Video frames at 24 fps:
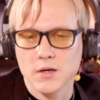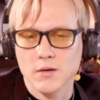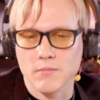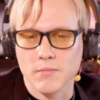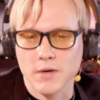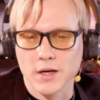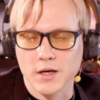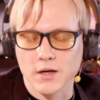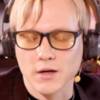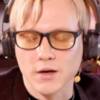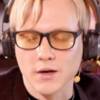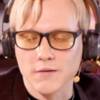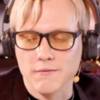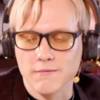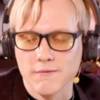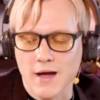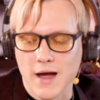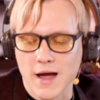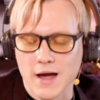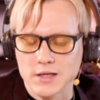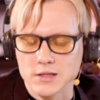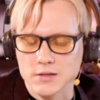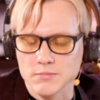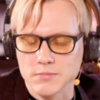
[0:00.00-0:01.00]
medical
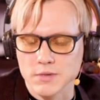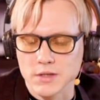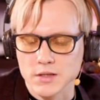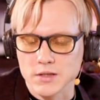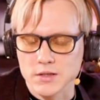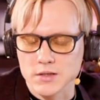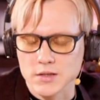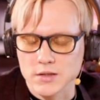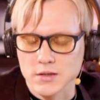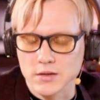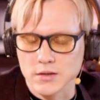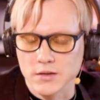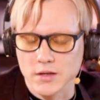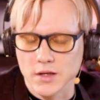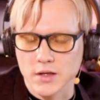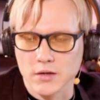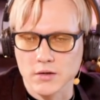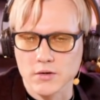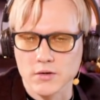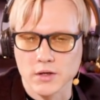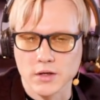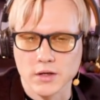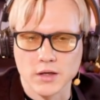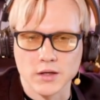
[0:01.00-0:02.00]
advancements, and
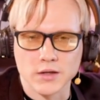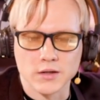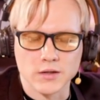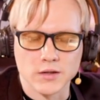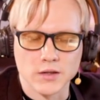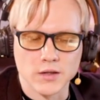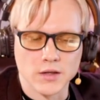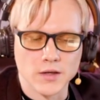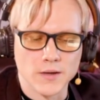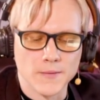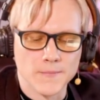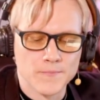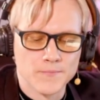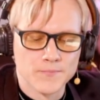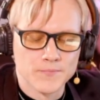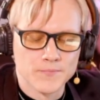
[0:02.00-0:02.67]
looking at the